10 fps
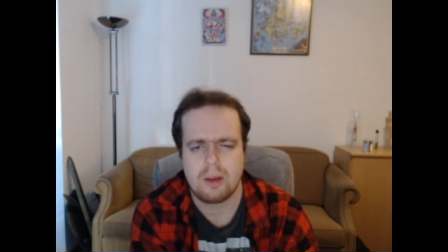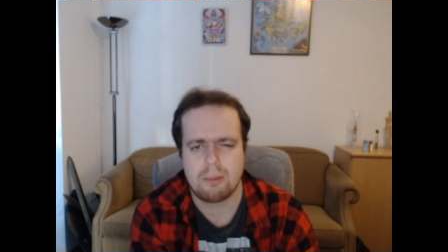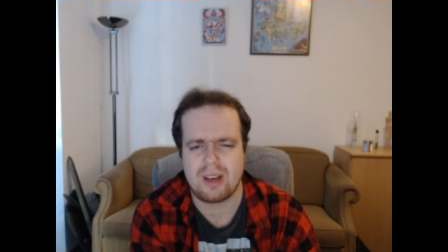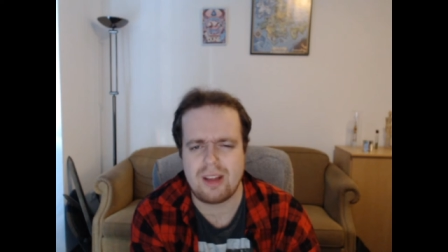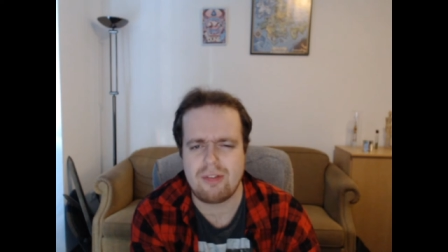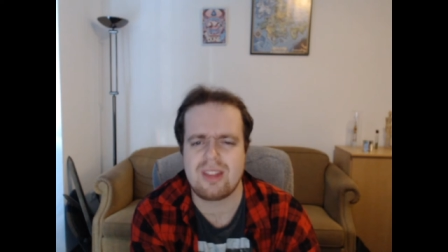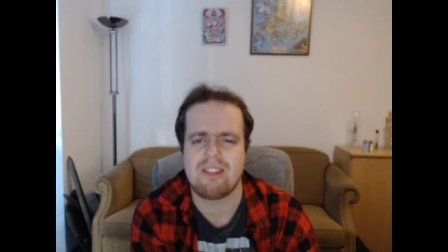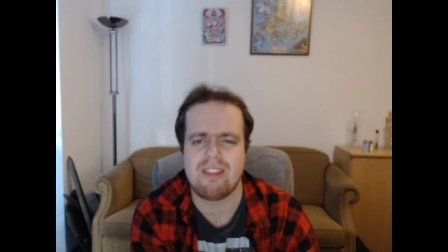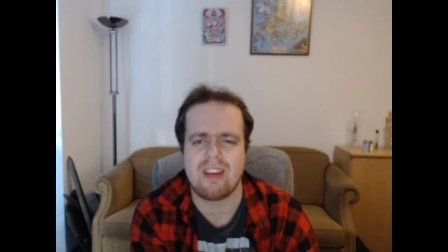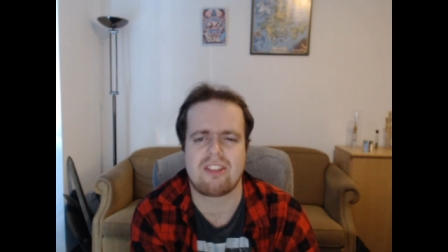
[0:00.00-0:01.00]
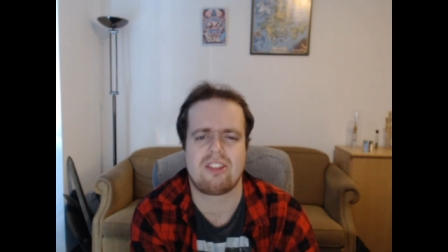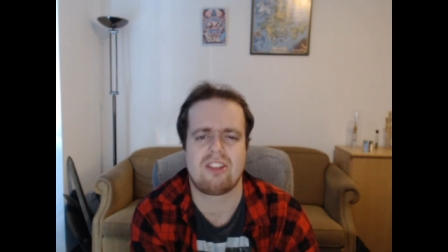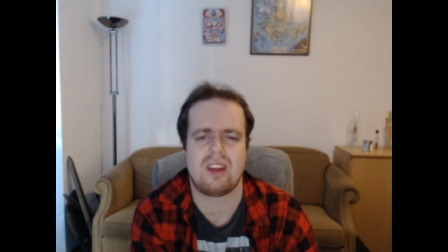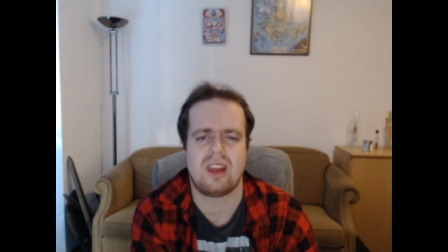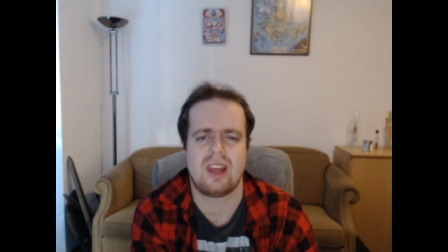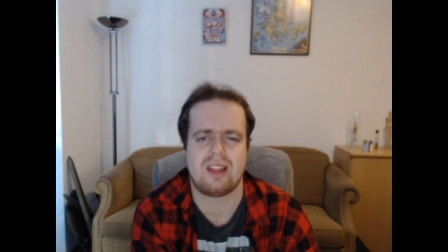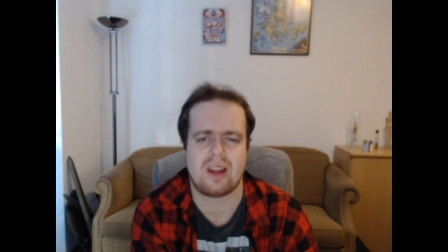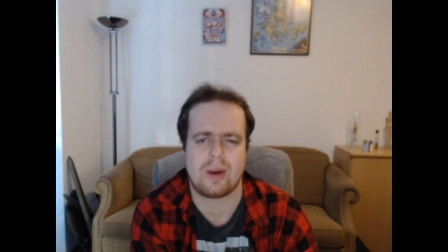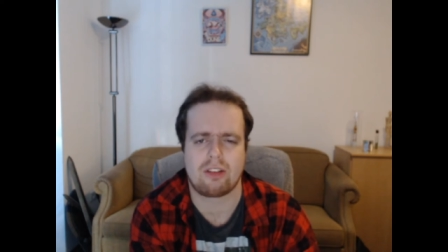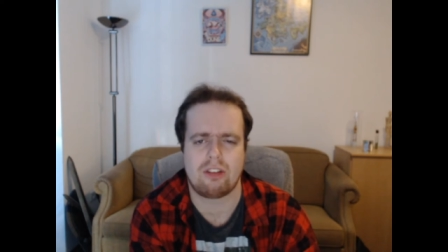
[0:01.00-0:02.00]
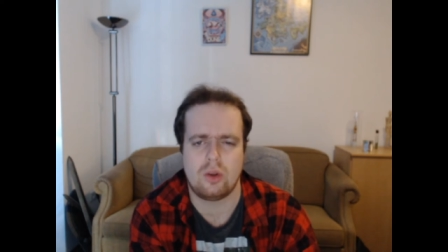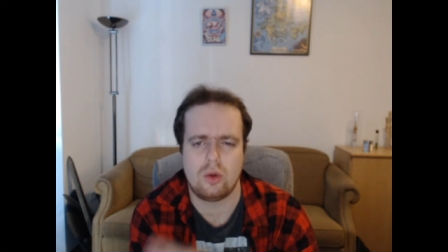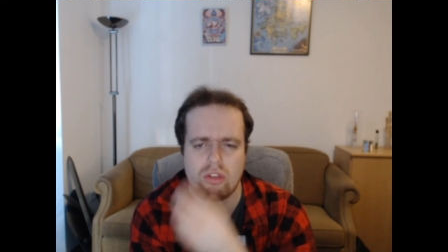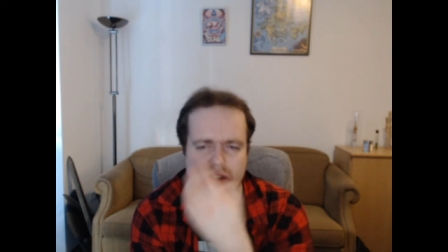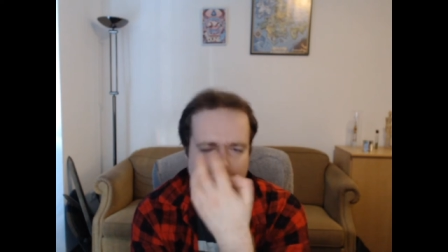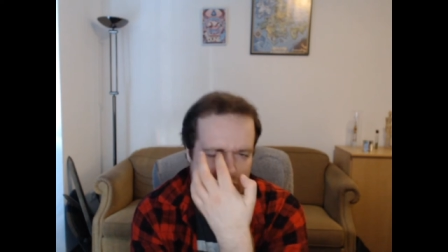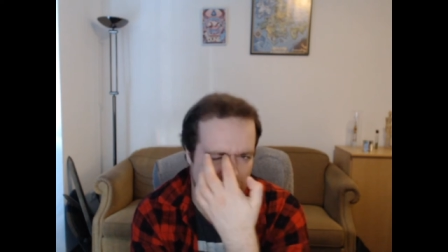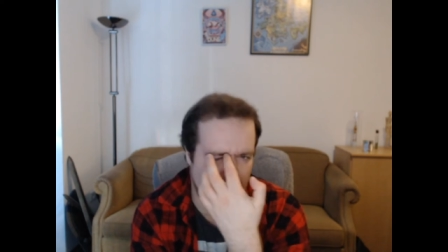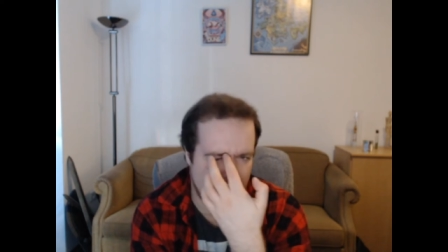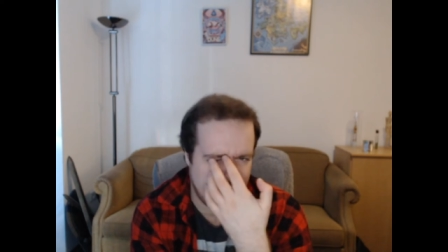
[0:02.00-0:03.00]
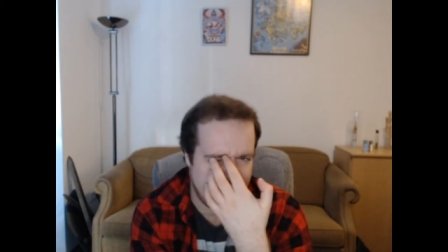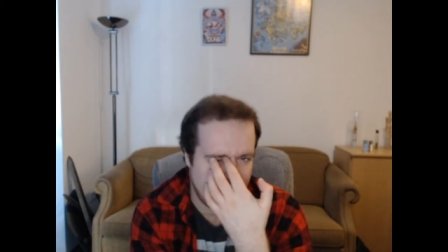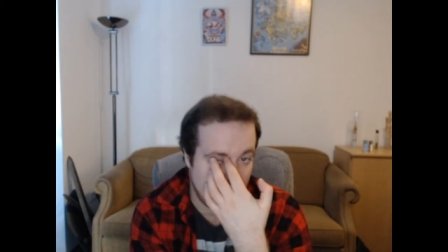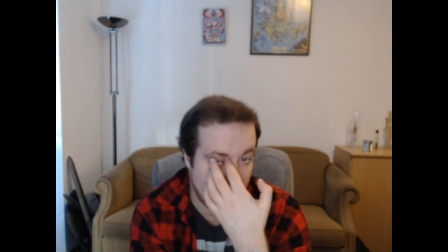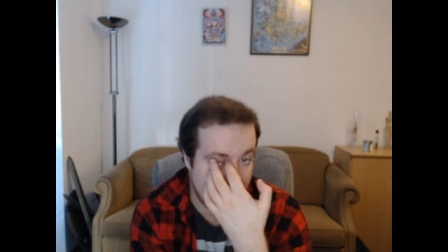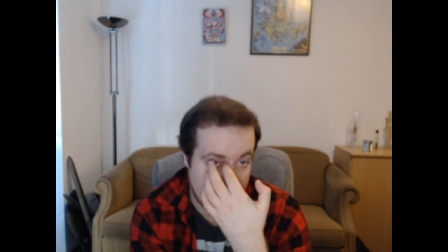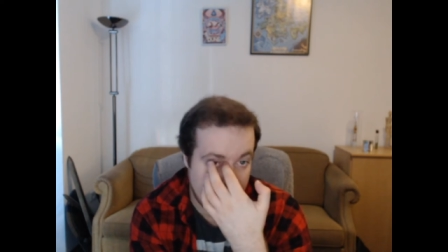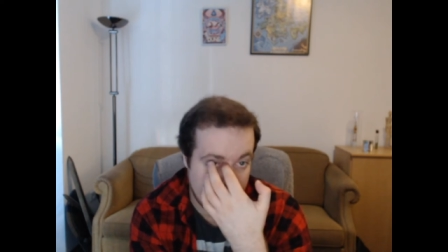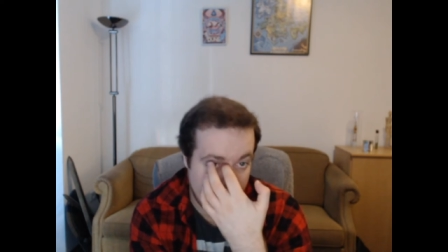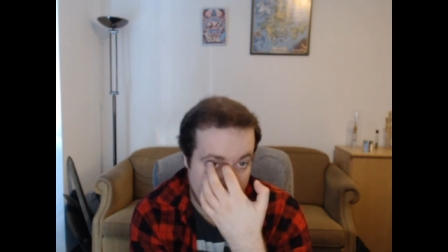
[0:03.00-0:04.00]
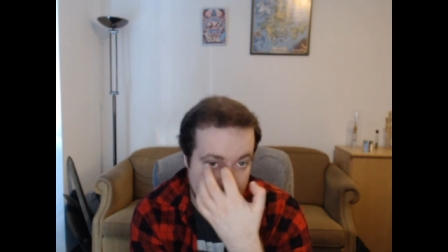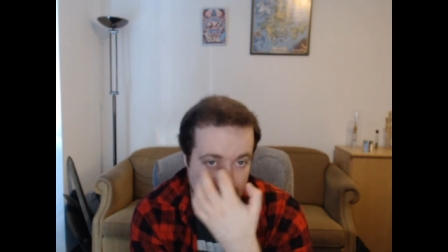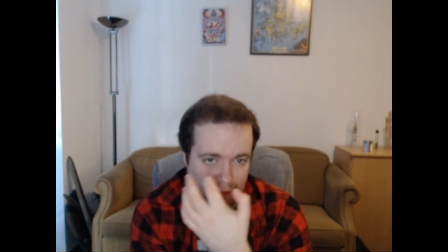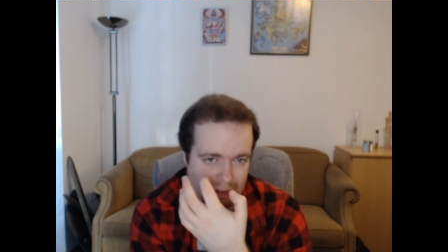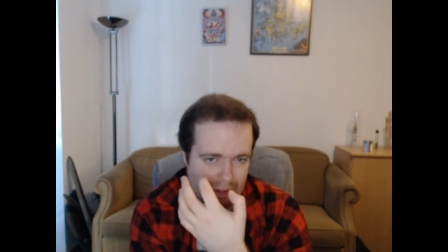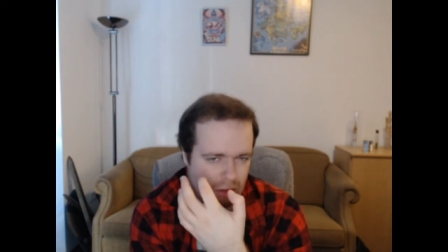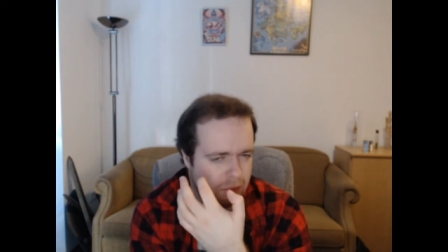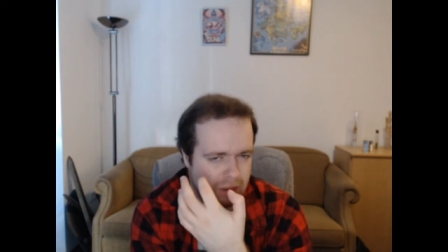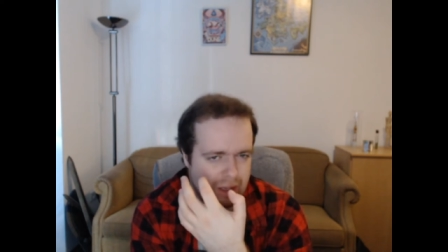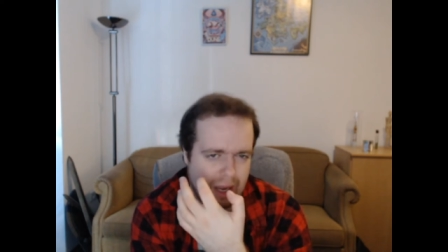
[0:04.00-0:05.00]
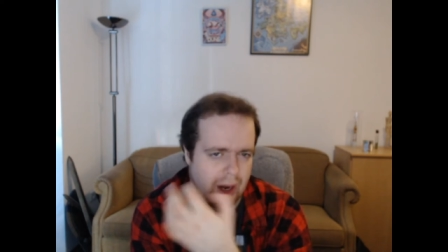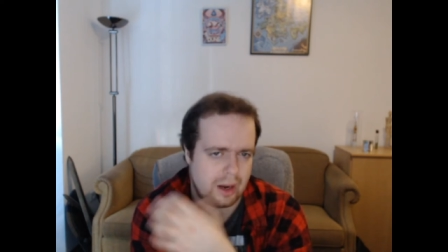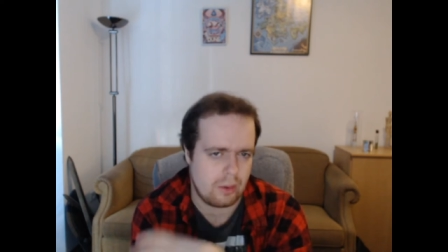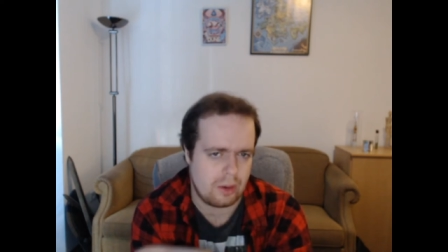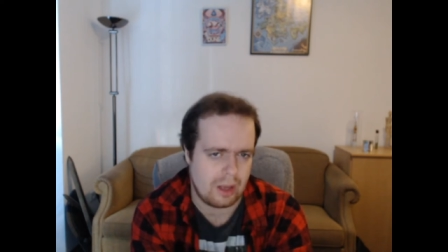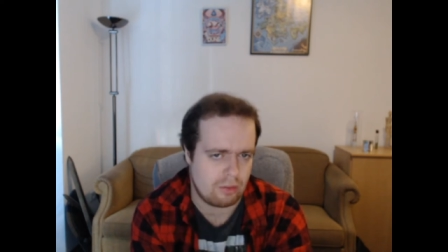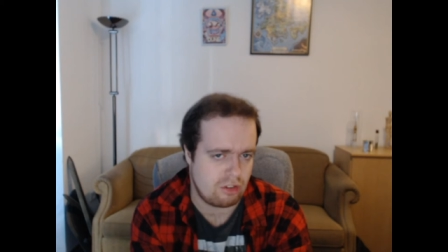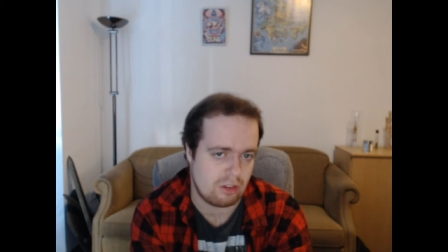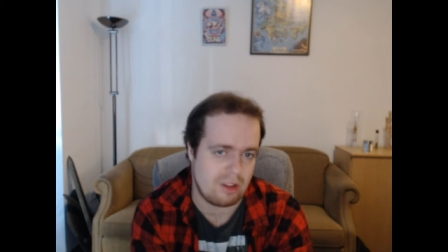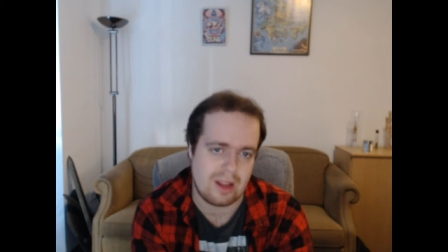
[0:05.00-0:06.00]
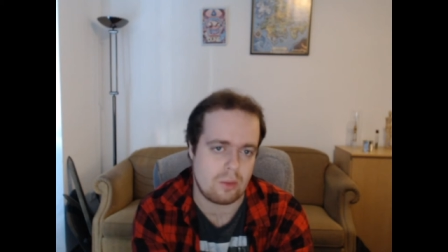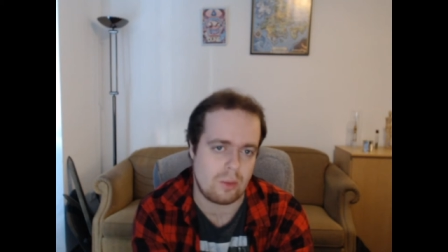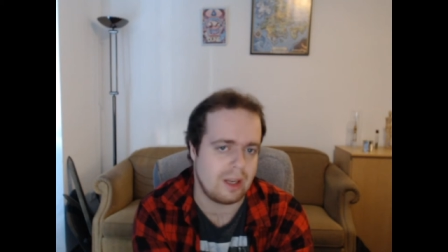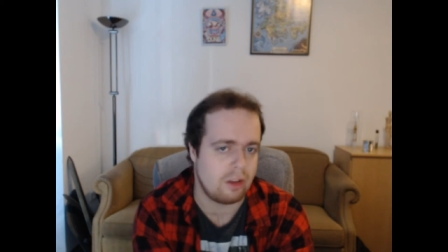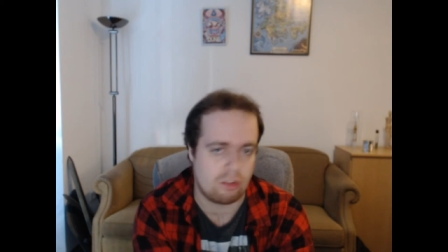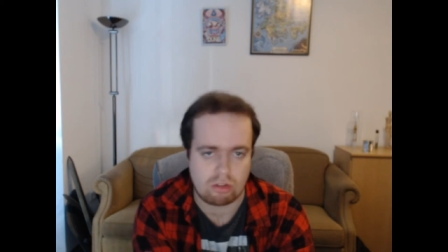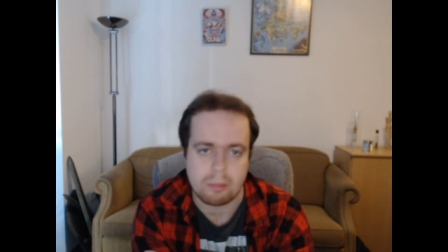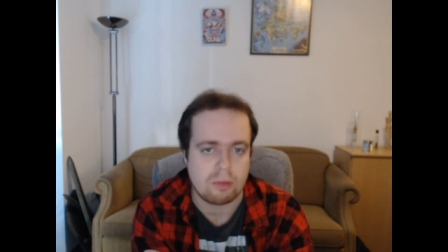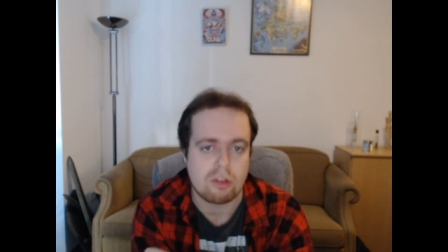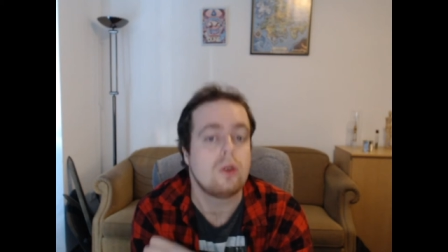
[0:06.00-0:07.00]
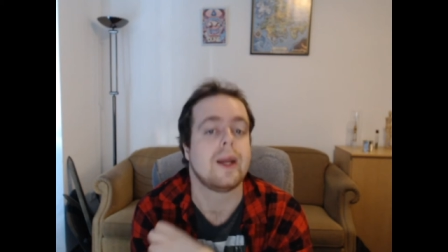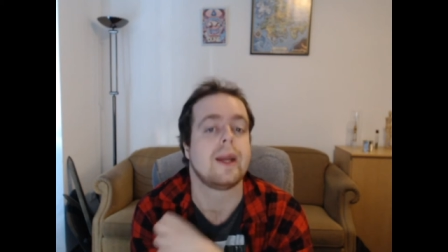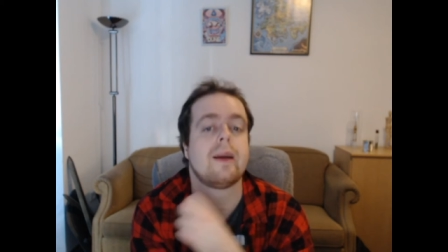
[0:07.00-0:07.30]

but even this indirect usage is something I already regret and something I have since then really stopped doing.